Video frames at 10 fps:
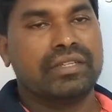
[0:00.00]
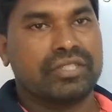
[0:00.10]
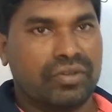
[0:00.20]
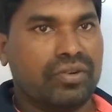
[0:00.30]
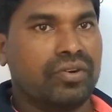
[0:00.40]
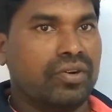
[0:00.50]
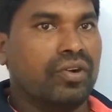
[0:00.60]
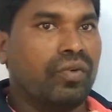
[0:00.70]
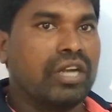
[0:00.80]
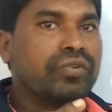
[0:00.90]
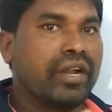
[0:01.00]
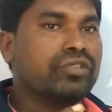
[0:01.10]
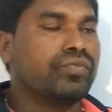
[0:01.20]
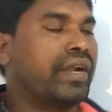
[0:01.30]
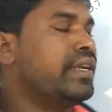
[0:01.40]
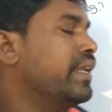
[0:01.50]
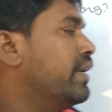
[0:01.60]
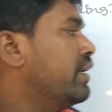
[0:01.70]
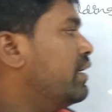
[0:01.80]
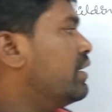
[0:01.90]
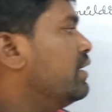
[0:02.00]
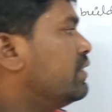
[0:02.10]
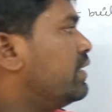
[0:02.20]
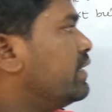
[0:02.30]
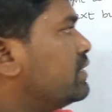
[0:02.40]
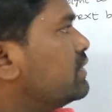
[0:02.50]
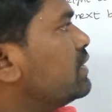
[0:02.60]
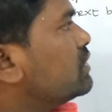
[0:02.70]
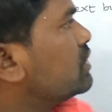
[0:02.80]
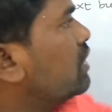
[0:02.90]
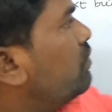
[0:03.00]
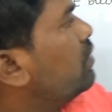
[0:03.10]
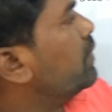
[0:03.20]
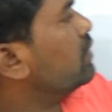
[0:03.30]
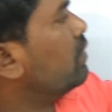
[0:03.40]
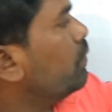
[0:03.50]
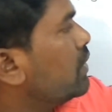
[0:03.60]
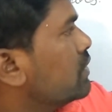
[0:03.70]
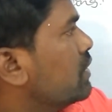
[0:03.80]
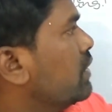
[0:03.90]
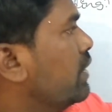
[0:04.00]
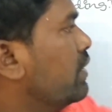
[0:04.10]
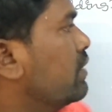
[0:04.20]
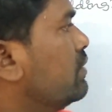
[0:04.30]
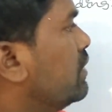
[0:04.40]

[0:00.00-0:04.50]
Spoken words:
So what we have to find here, the distance traveled by the person here.